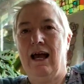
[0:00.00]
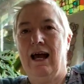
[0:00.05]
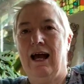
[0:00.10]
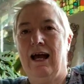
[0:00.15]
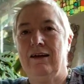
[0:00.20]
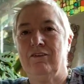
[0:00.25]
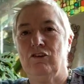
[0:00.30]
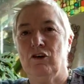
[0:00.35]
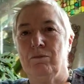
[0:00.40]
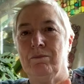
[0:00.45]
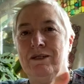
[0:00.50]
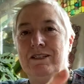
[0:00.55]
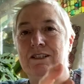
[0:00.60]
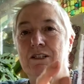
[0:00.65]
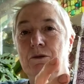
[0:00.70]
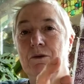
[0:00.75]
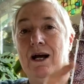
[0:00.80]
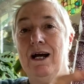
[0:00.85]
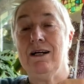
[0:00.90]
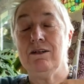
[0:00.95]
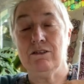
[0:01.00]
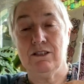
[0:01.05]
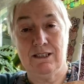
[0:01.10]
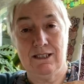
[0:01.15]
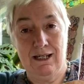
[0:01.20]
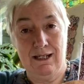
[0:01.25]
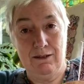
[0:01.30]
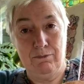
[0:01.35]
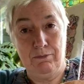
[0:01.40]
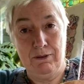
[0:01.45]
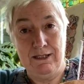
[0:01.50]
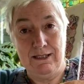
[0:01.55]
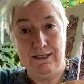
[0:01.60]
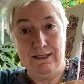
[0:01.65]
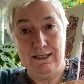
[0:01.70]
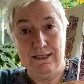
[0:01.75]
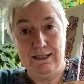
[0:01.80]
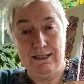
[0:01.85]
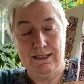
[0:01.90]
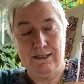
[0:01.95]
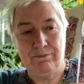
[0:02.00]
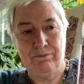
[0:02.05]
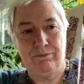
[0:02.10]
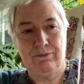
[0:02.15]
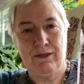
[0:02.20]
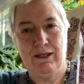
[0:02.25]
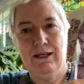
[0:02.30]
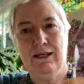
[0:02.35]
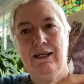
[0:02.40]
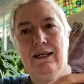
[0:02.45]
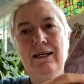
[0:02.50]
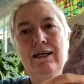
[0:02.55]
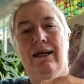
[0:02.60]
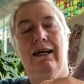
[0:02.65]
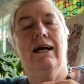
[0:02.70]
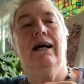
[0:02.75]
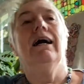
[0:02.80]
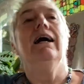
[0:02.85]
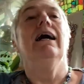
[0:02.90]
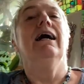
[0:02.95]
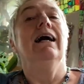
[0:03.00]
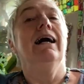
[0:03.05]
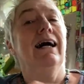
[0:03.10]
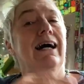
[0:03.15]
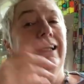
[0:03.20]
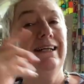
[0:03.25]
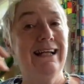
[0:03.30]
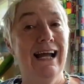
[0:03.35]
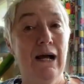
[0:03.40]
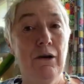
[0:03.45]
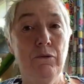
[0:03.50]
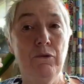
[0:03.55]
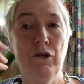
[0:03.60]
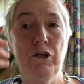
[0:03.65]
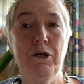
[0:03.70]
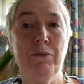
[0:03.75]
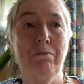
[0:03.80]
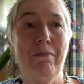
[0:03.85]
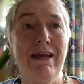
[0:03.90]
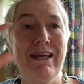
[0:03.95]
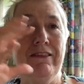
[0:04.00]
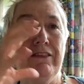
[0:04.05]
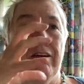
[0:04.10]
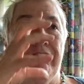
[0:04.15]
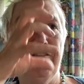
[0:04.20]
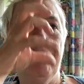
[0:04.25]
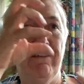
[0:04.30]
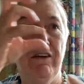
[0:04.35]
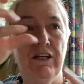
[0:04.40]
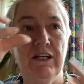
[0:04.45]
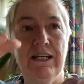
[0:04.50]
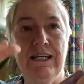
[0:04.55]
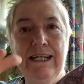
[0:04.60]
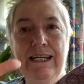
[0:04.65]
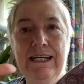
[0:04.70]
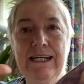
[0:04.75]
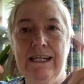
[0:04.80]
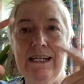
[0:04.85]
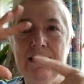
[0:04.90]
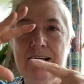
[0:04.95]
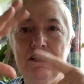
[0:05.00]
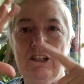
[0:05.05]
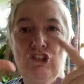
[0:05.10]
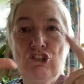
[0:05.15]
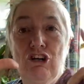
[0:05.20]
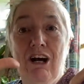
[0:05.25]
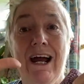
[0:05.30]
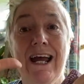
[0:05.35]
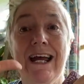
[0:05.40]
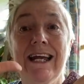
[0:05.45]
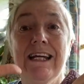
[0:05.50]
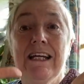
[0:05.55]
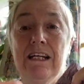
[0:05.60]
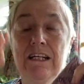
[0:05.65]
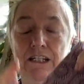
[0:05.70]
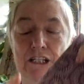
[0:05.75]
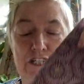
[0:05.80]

I've got my two outside pieces. And now I'm going to make the funky triangular